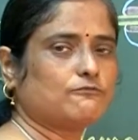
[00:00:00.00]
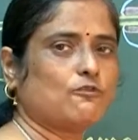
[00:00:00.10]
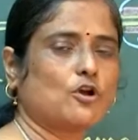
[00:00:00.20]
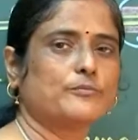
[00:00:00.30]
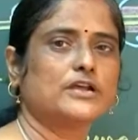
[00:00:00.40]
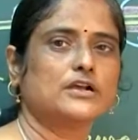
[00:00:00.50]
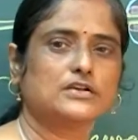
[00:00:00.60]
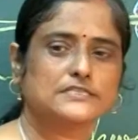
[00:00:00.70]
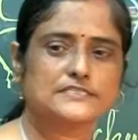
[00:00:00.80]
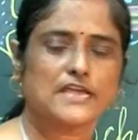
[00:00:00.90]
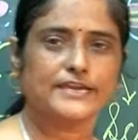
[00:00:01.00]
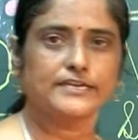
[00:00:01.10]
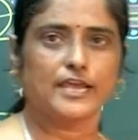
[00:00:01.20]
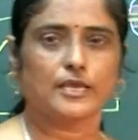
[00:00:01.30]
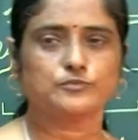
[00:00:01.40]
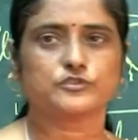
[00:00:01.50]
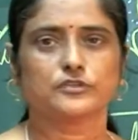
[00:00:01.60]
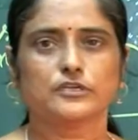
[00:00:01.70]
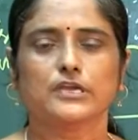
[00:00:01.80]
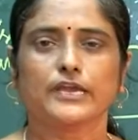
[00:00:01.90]
forming a synapse
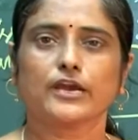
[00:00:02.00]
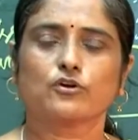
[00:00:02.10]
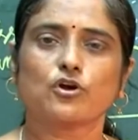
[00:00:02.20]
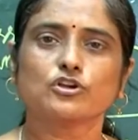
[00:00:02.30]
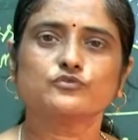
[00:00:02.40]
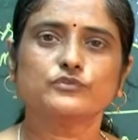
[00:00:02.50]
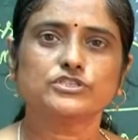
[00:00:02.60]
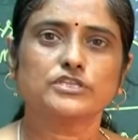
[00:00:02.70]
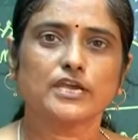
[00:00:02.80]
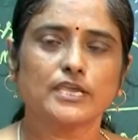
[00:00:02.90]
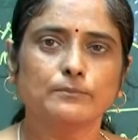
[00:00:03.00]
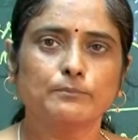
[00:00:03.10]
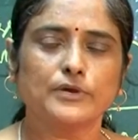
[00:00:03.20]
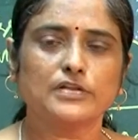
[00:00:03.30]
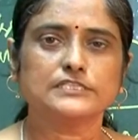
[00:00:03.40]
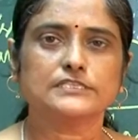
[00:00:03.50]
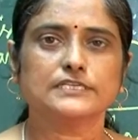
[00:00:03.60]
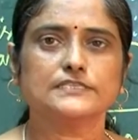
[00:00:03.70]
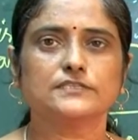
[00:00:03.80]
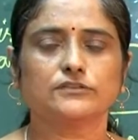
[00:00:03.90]
across which the impulse
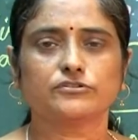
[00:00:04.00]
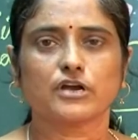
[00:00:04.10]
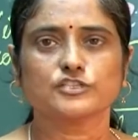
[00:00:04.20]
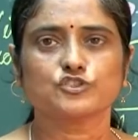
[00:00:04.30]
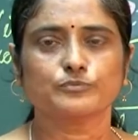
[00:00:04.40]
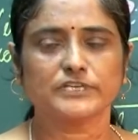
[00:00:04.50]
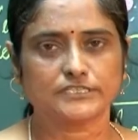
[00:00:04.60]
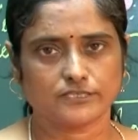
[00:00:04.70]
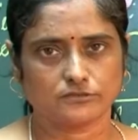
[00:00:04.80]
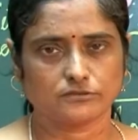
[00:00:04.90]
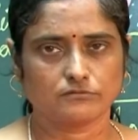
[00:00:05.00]
is transmitted.